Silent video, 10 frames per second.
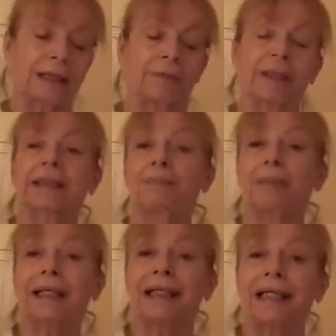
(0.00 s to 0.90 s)
going to
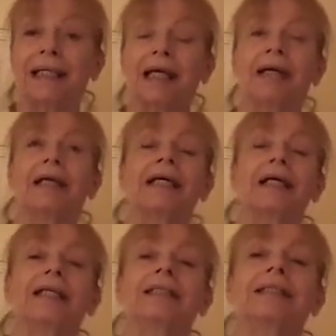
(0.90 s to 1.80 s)
be
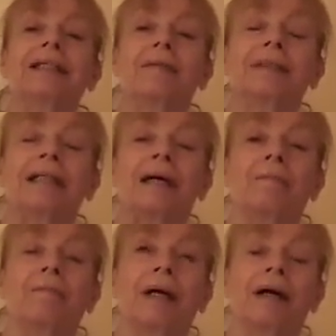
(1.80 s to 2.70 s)
in
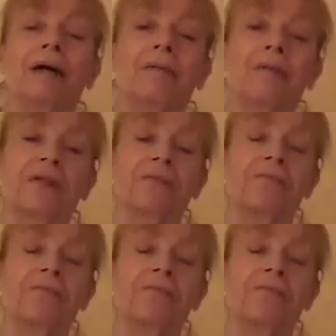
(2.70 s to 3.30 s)
September, the